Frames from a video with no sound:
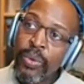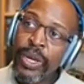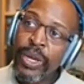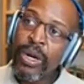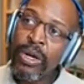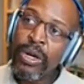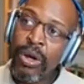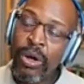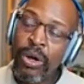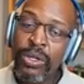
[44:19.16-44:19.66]

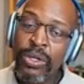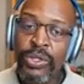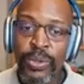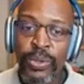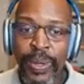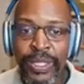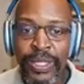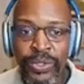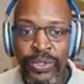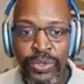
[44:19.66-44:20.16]
We are called
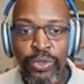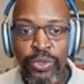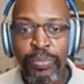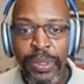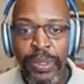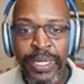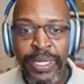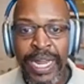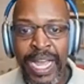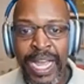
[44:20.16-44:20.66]
to a
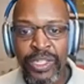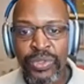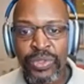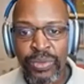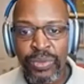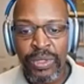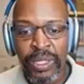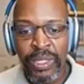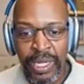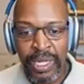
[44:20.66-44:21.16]

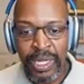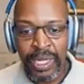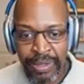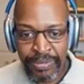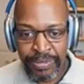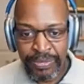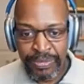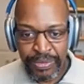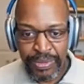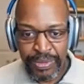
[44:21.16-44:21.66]
supernatural
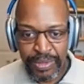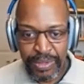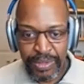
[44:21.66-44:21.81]
love